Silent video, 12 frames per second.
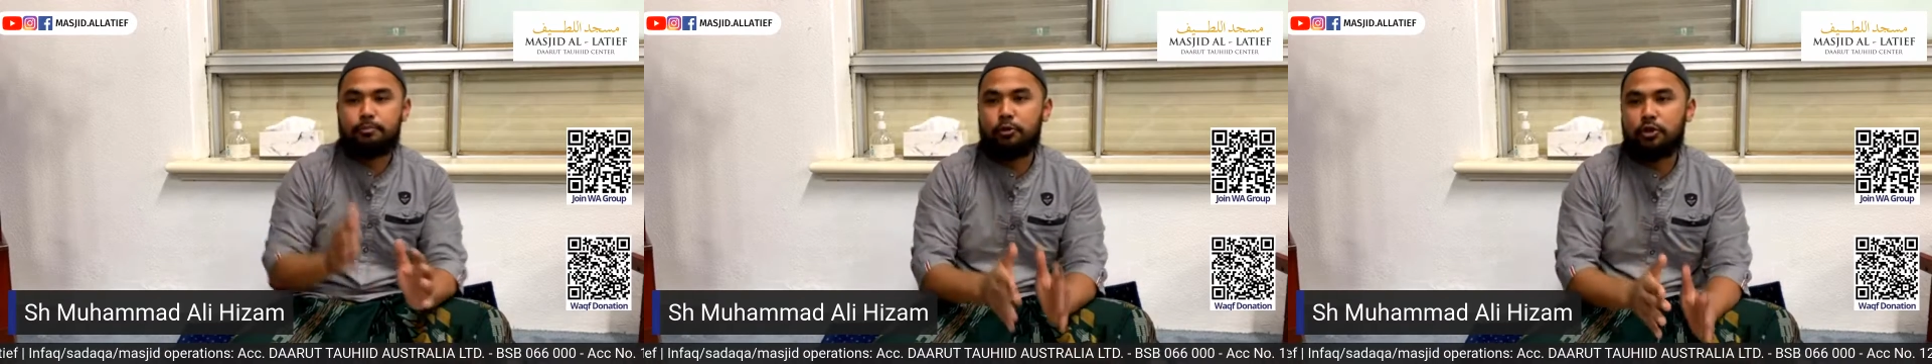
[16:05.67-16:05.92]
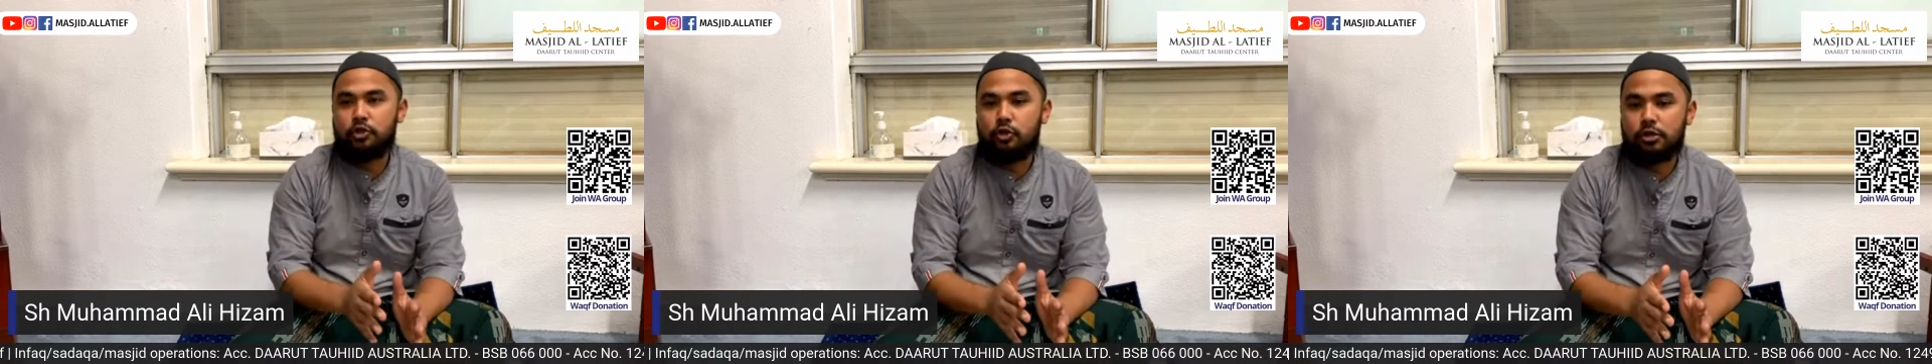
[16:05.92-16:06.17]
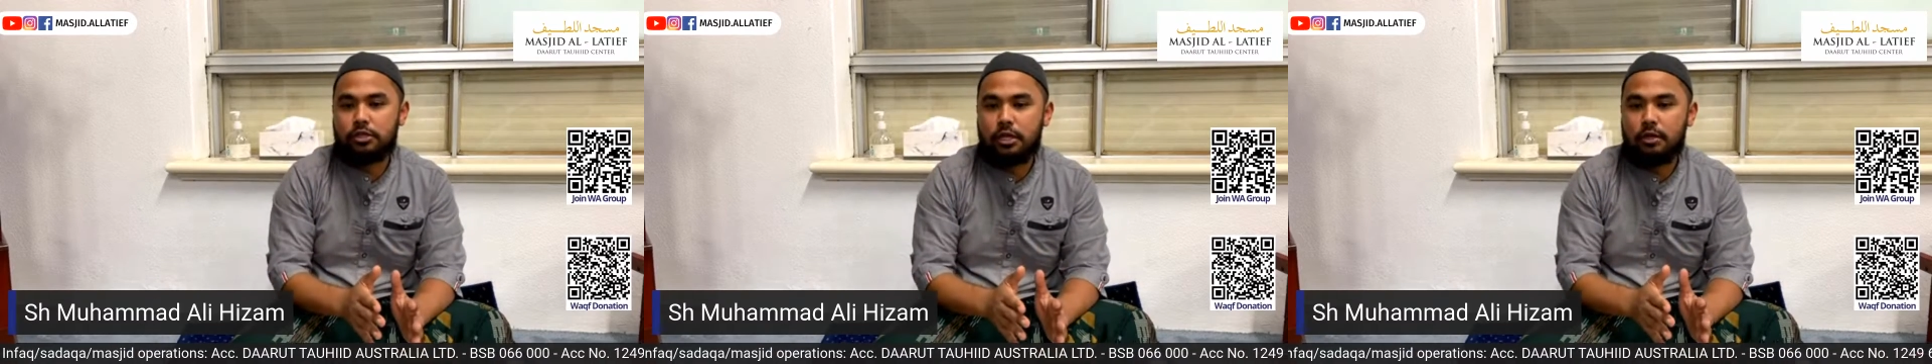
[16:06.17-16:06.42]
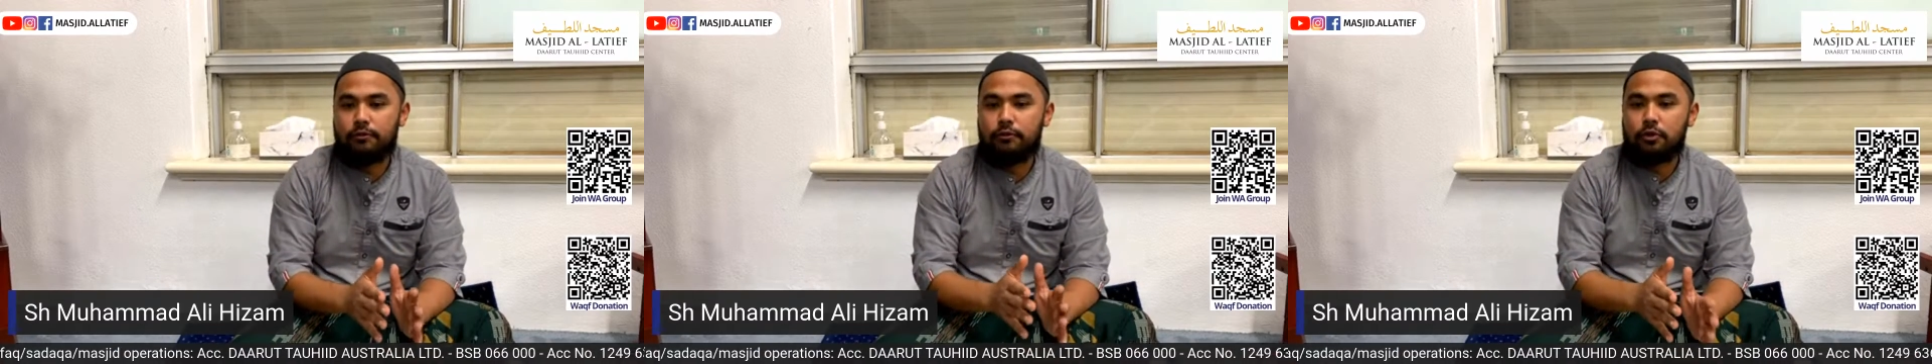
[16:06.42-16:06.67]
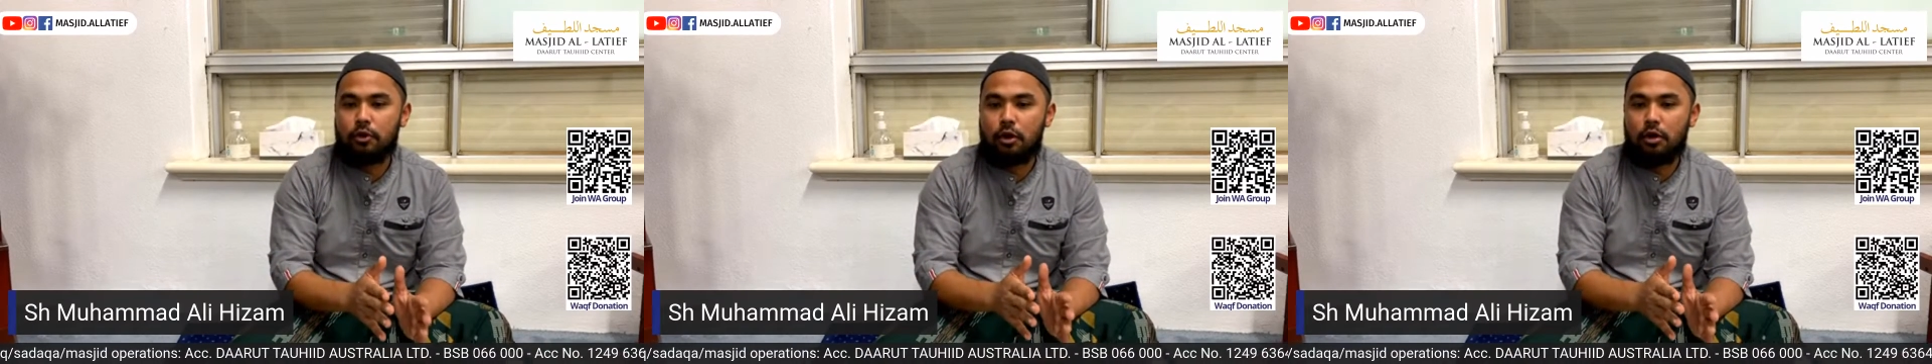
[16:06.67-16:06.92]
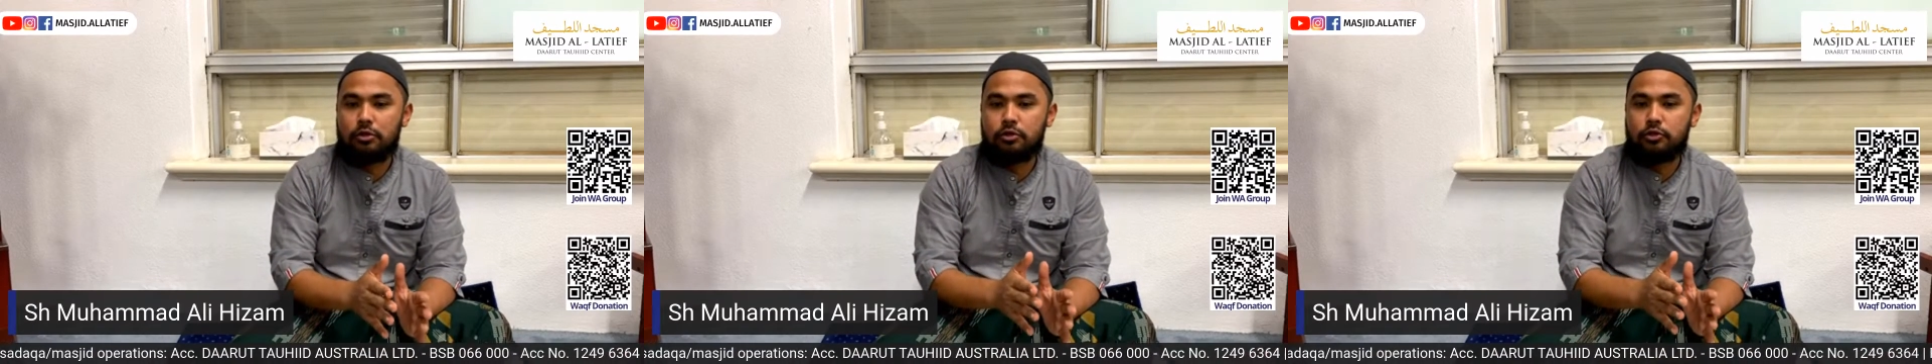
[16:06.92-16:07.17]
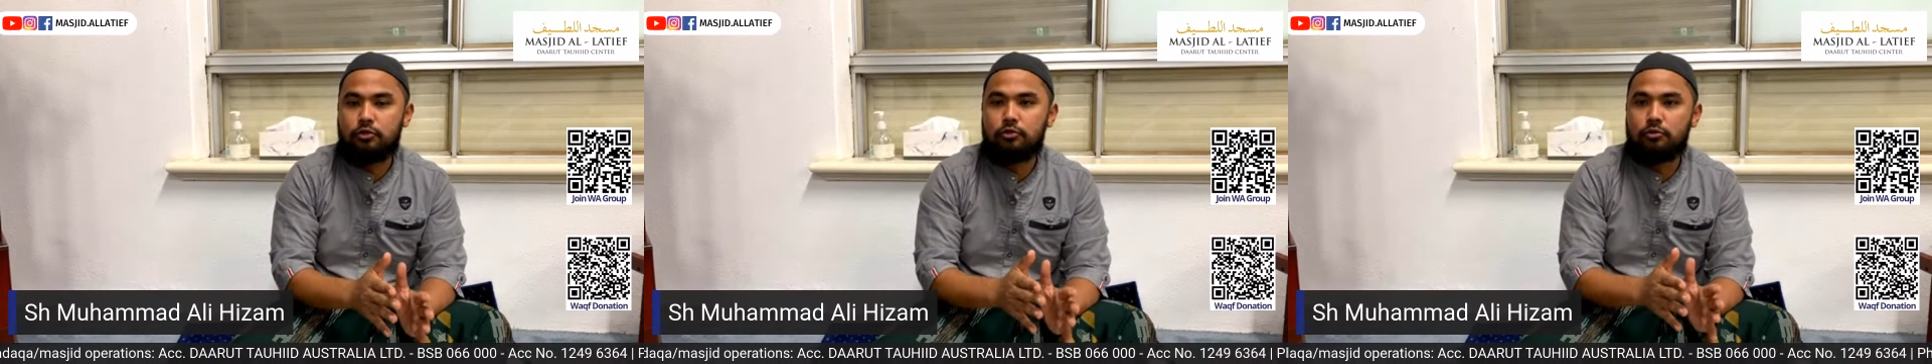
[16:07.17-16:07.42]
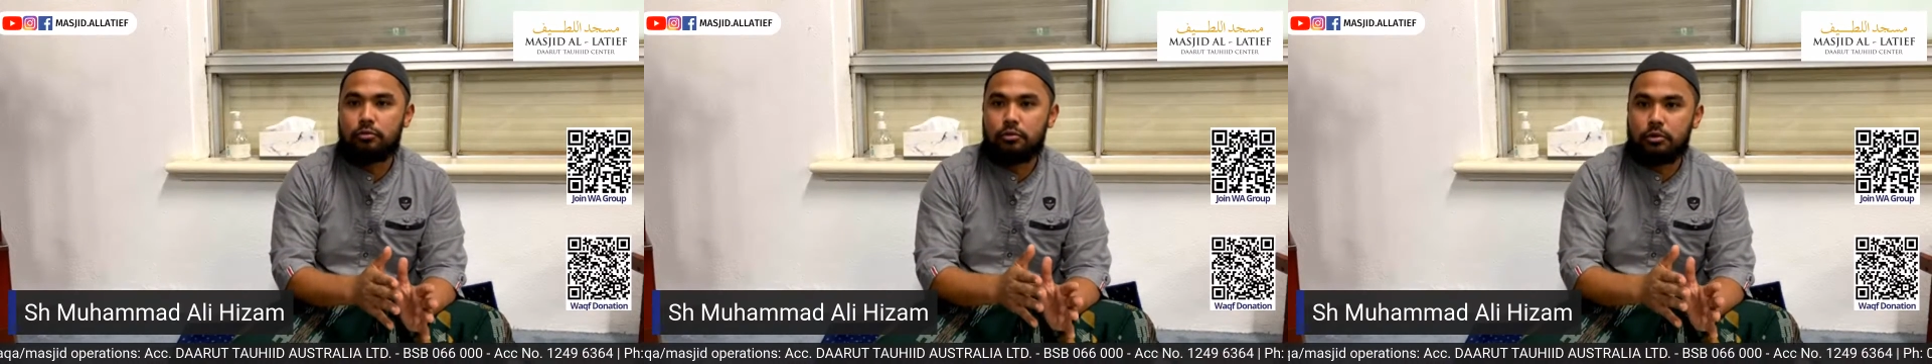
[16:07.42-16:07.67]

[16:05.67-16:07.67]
put yourself not to